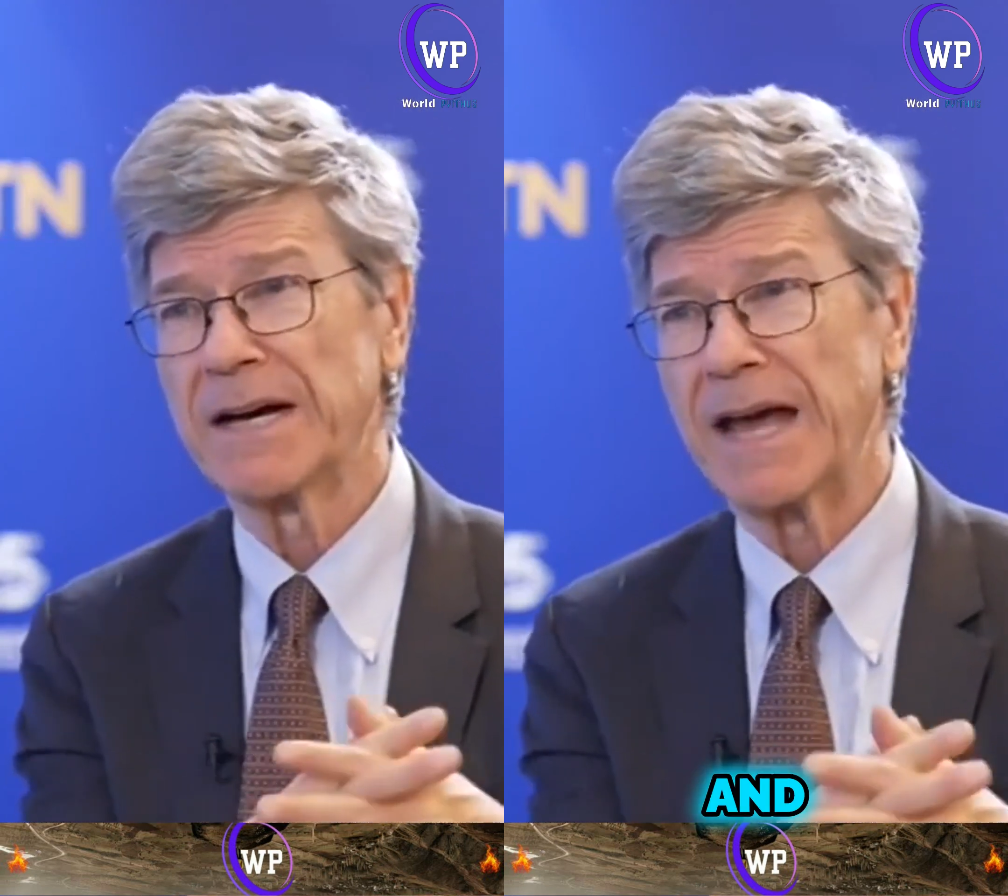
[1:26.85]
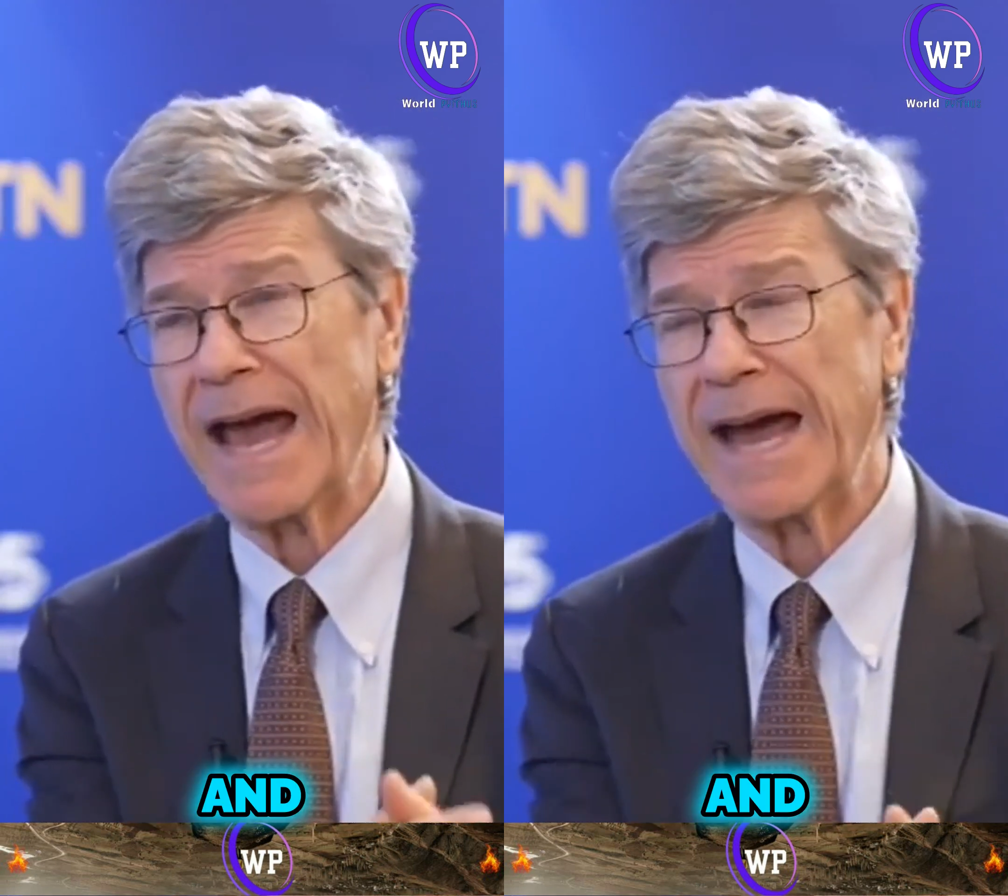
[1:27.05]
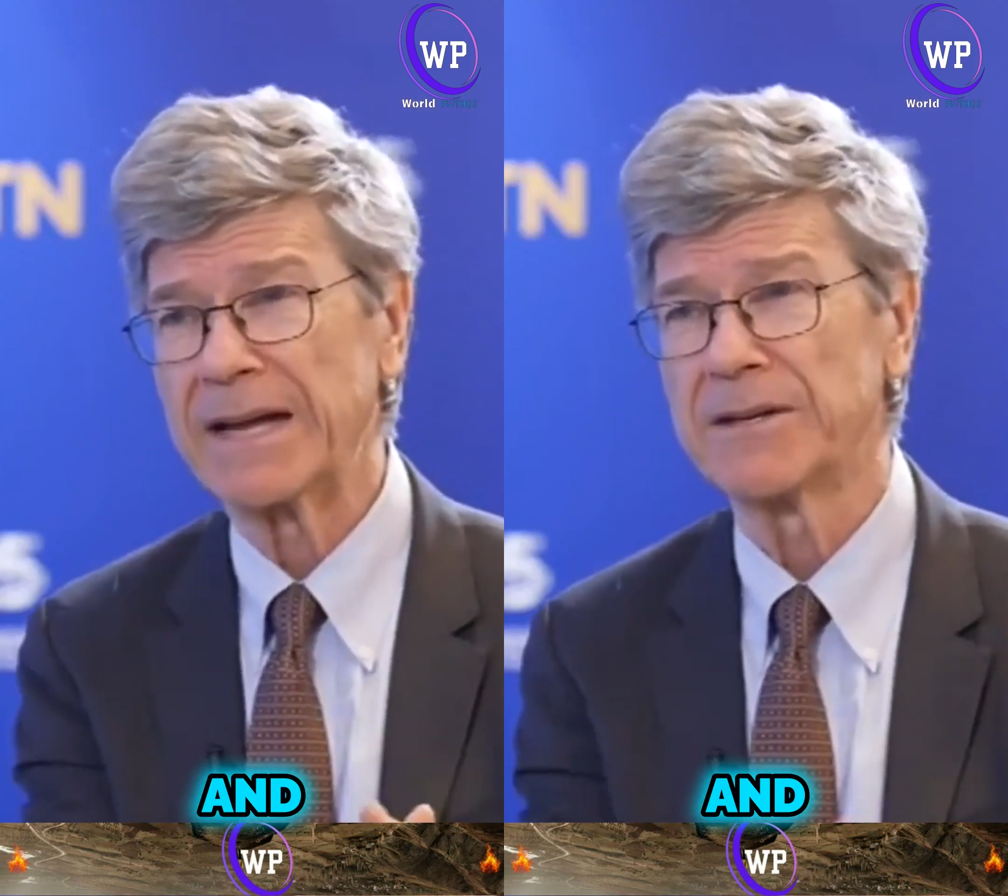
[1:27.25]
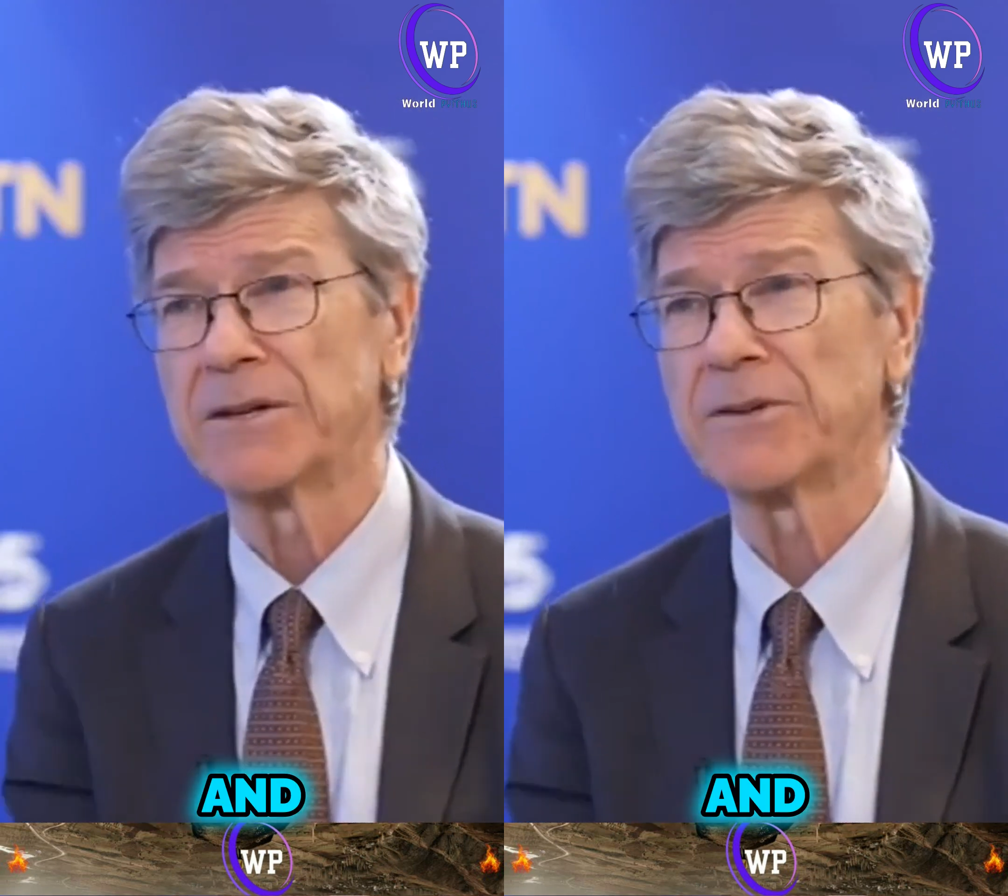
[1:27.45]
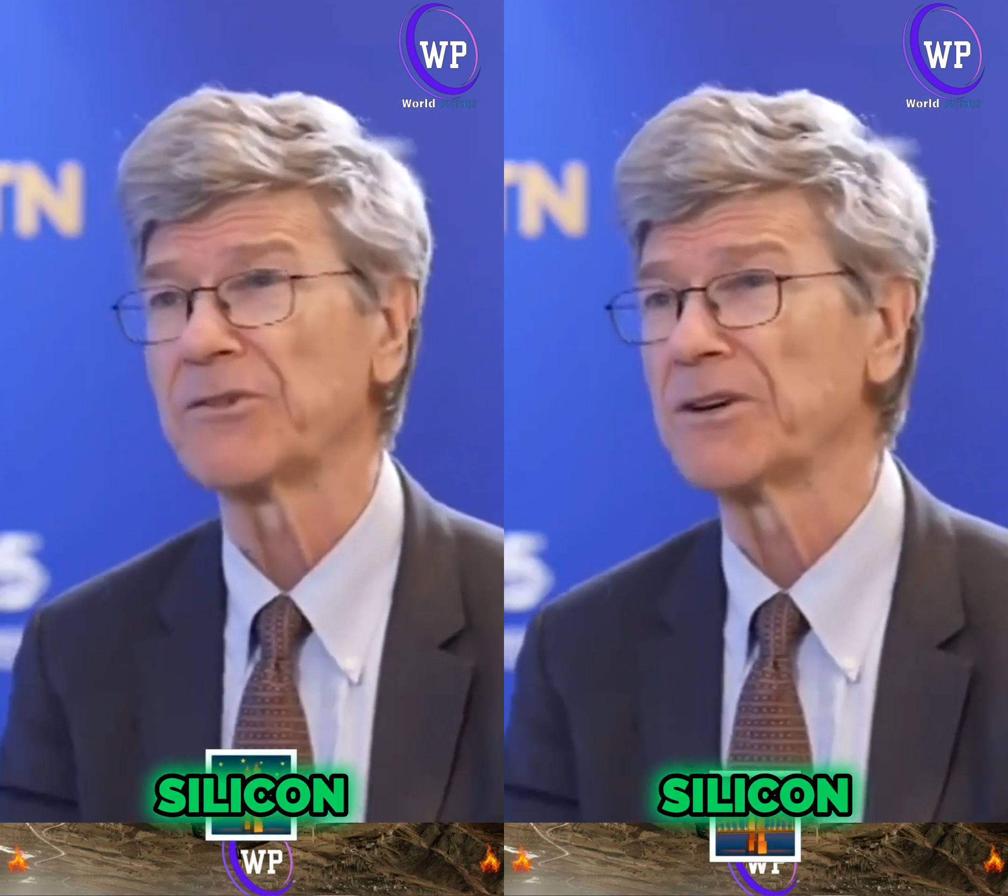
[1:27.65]
uh,
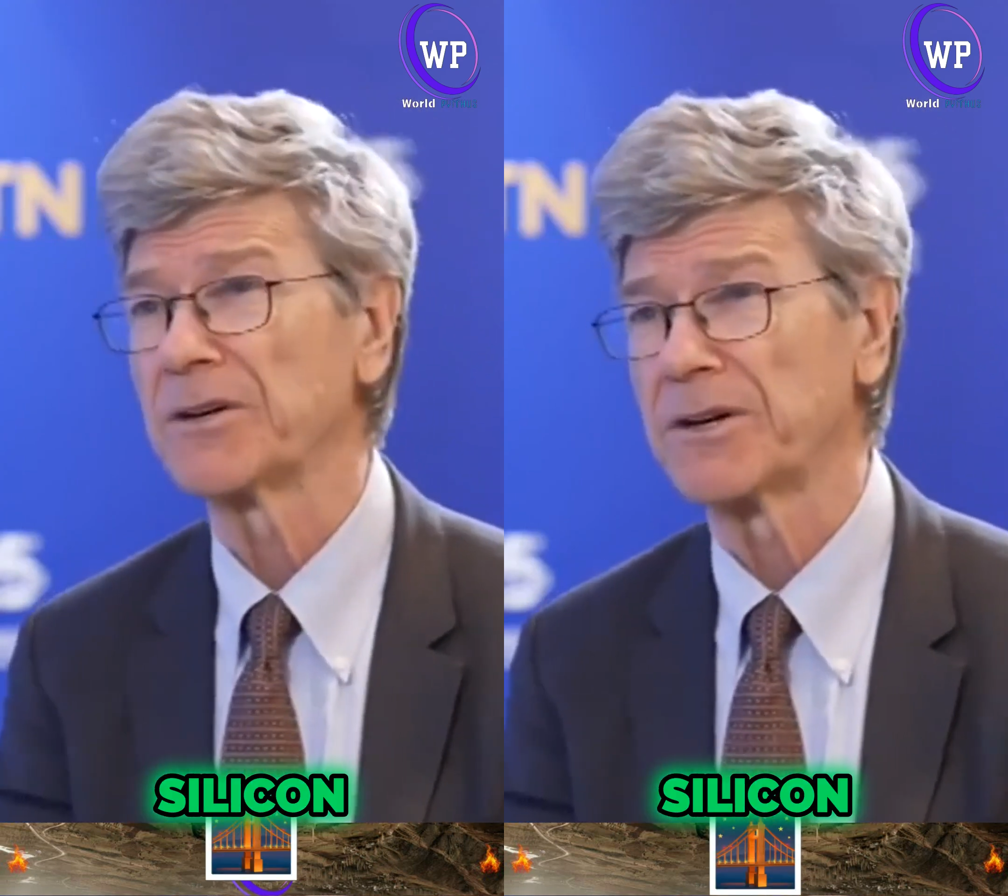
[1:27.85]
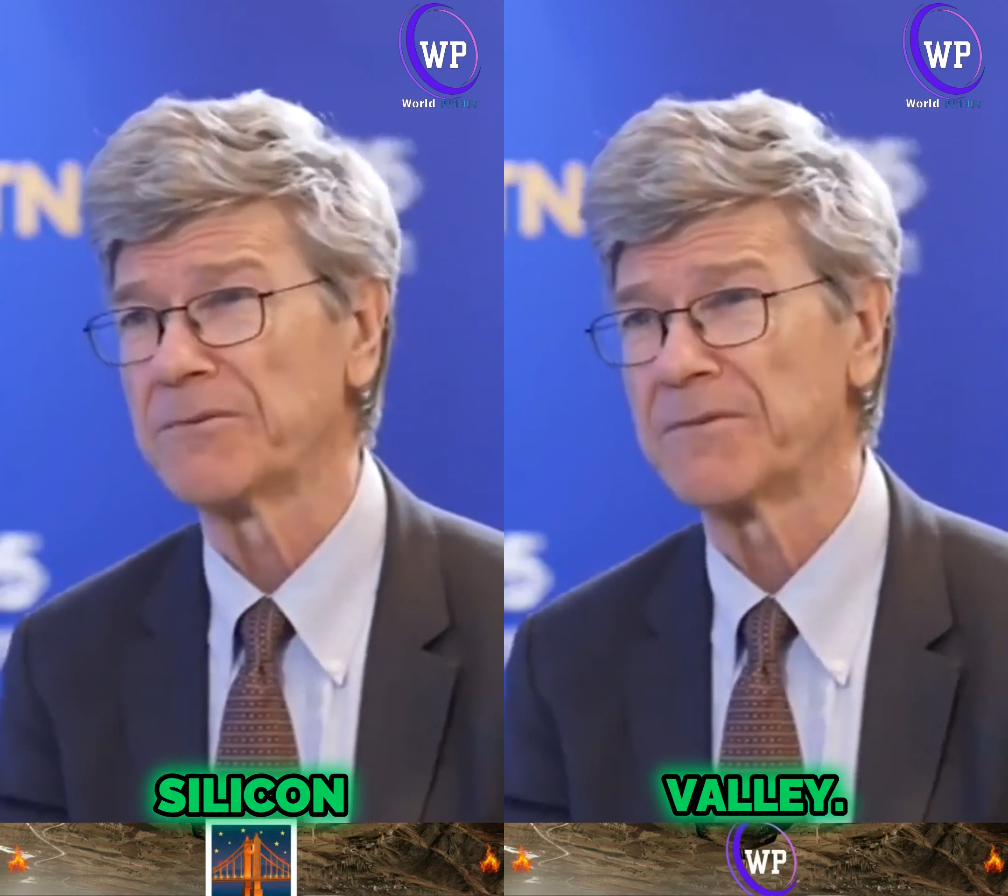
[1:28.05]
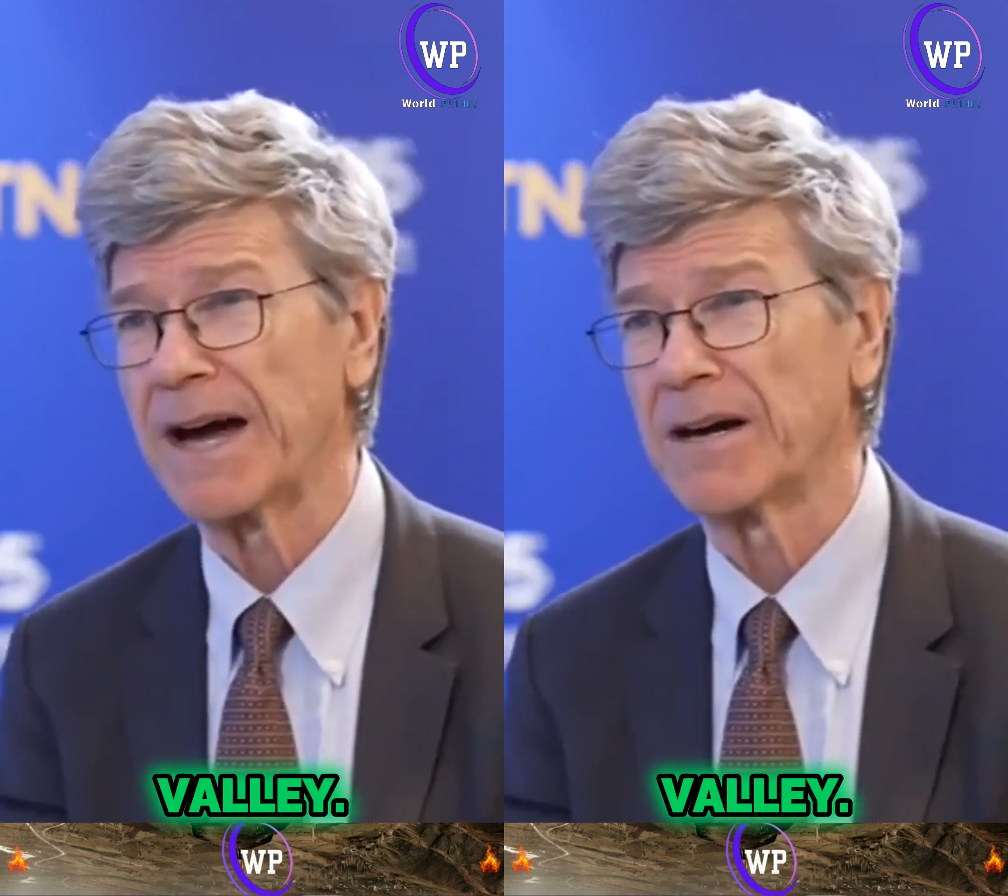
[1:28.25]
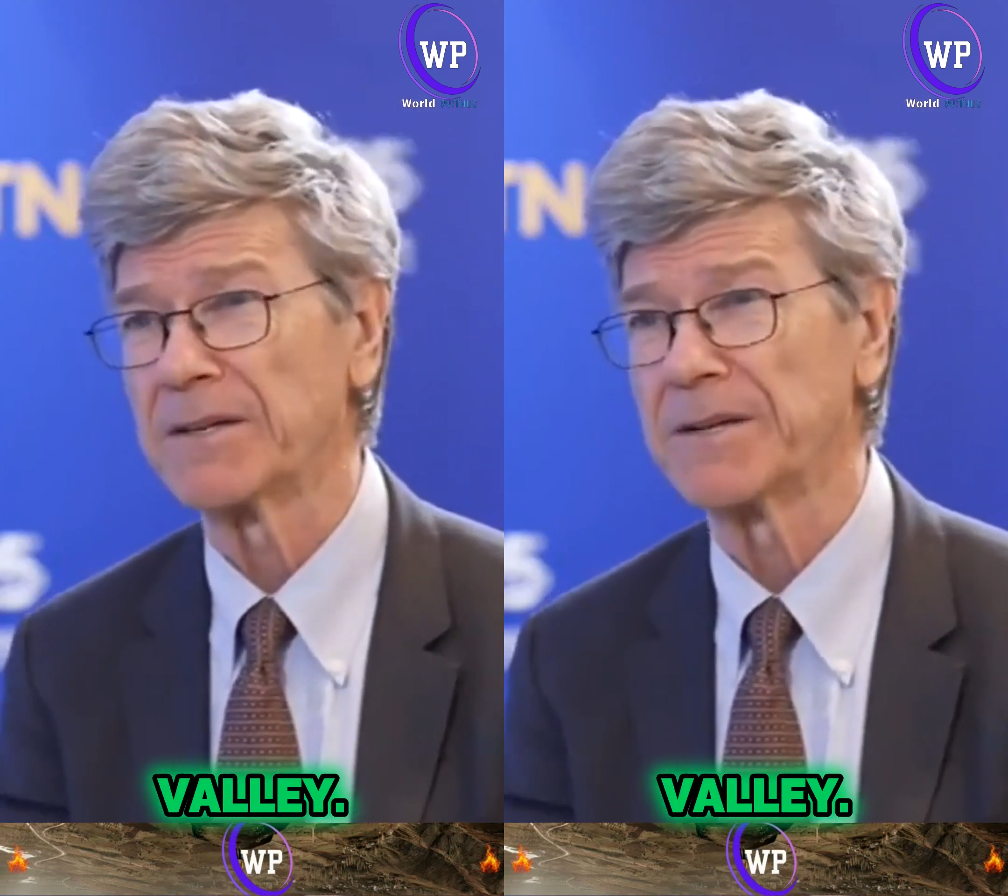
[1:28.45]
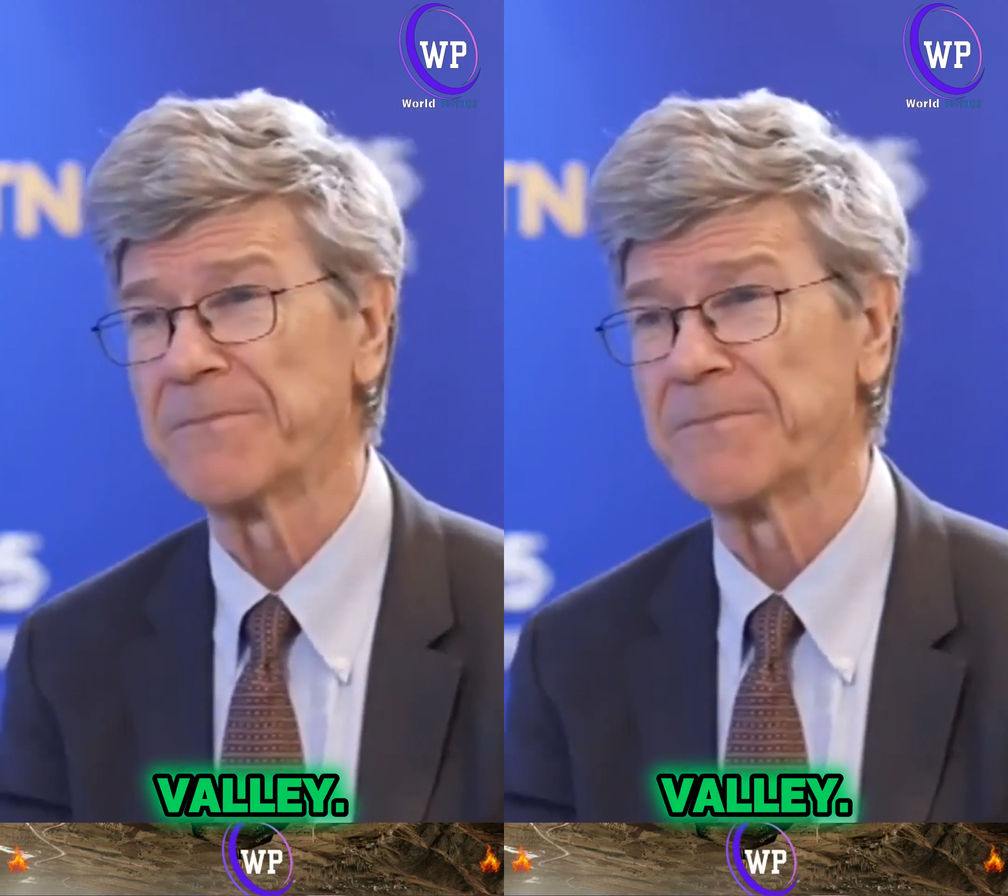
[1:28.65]
and uh, Silicon Valley.